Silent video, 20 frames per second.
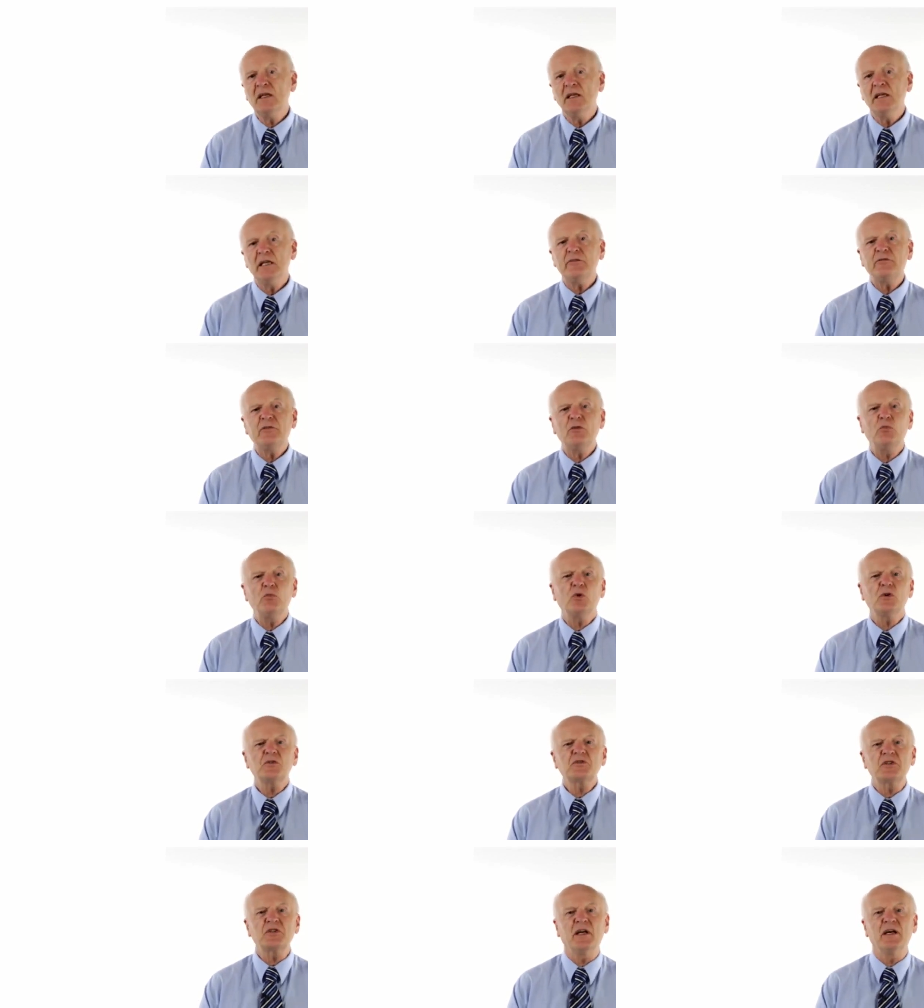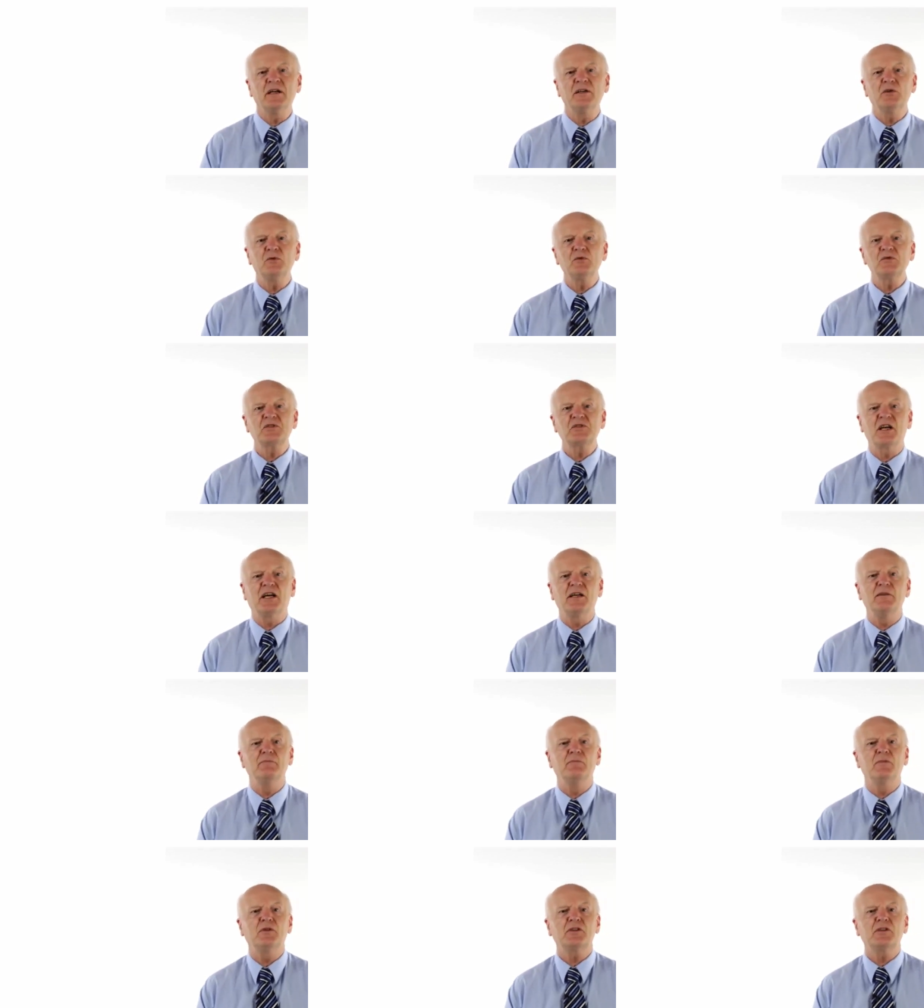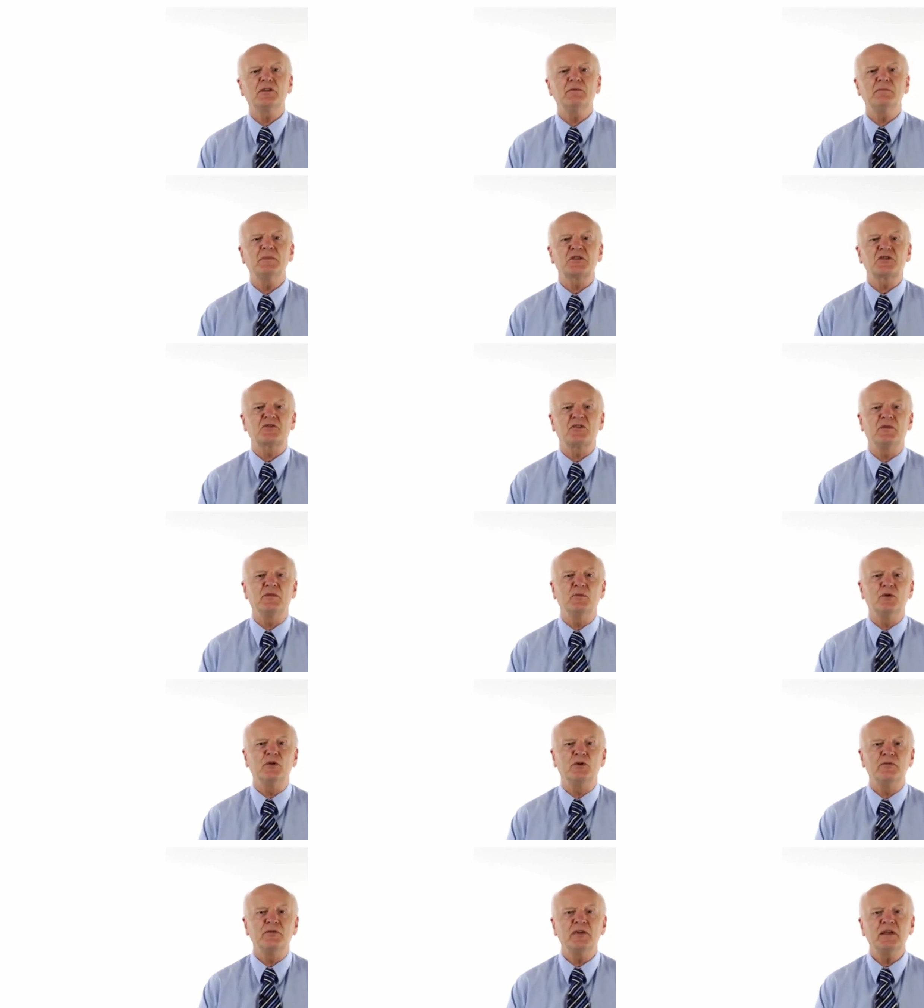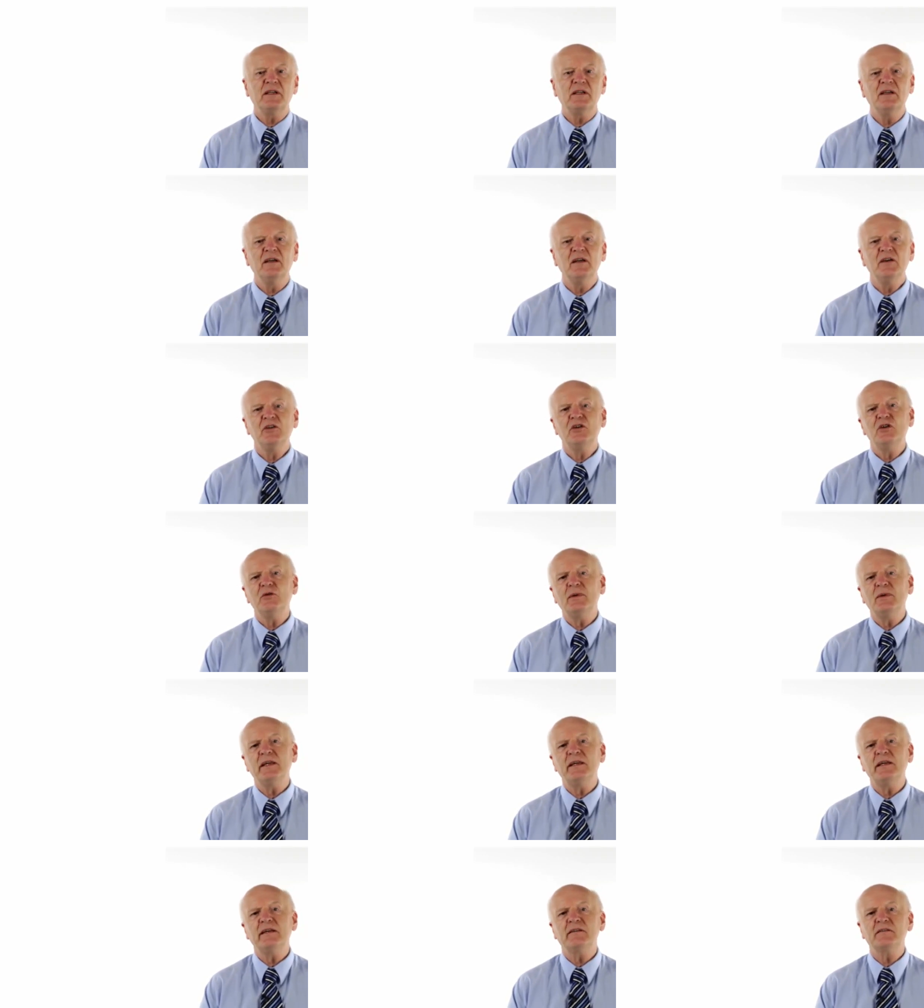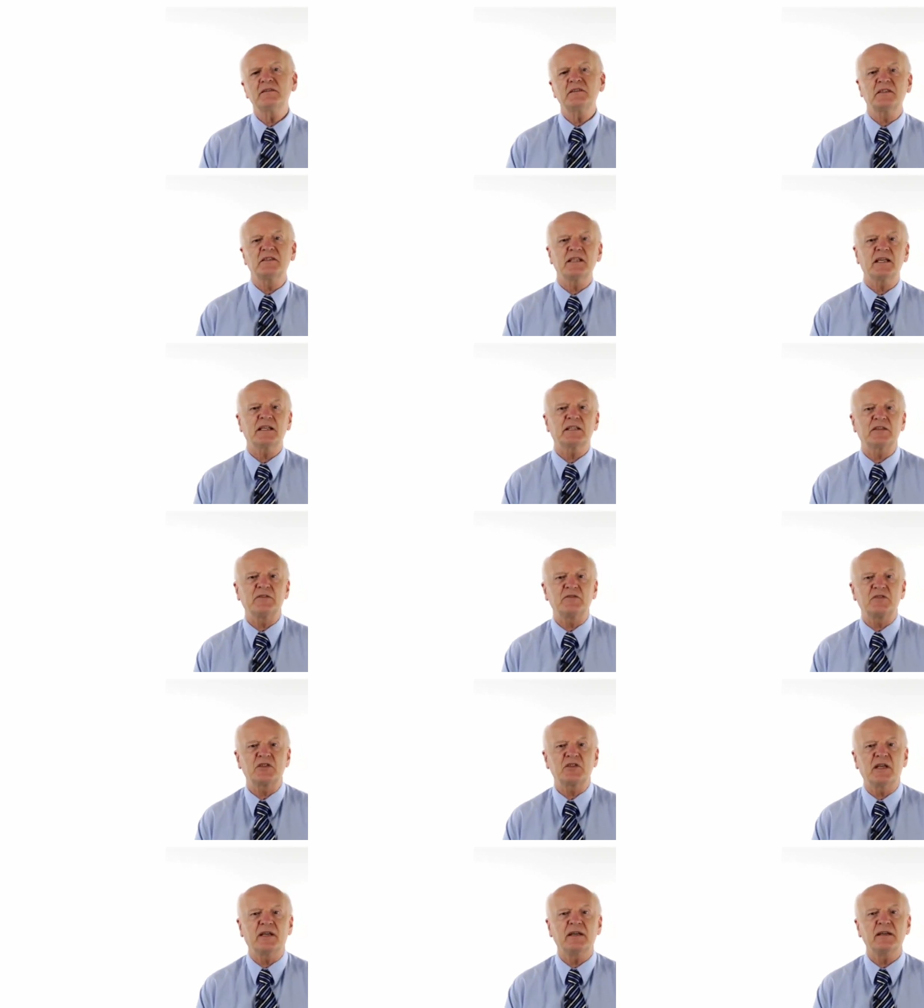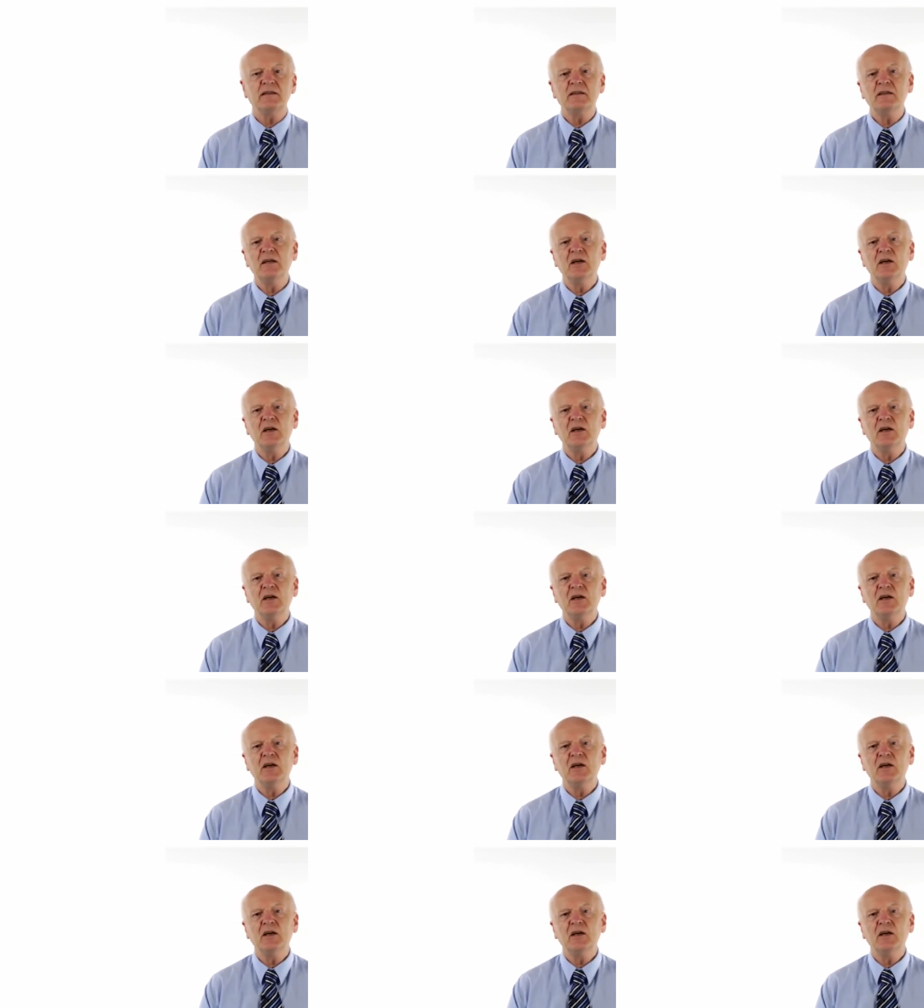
If you watch an old-time murder mystery movie, you may hear a detective say,